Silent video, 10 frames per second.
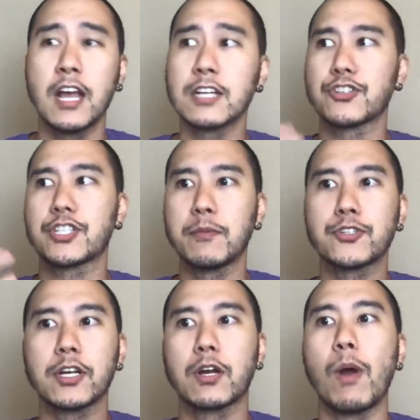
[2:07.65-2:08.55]
So similar
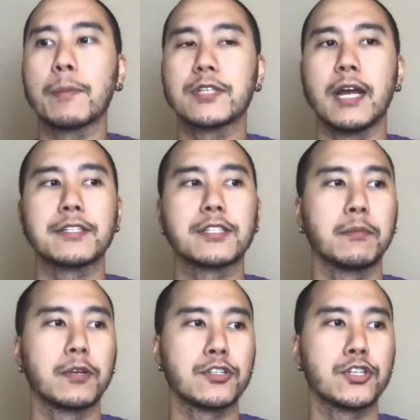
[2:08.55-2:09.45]
to a website,
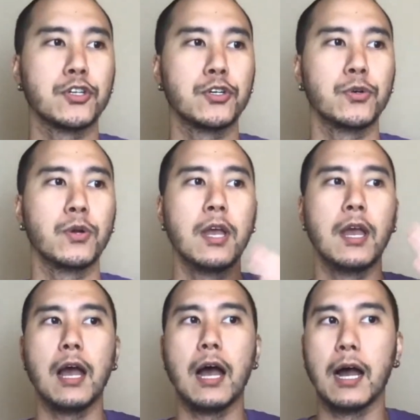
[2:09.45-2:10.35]
similar to
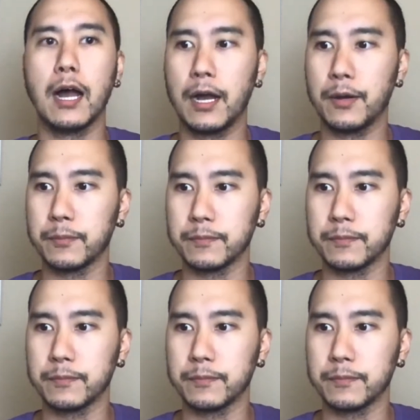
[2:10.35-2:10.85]
a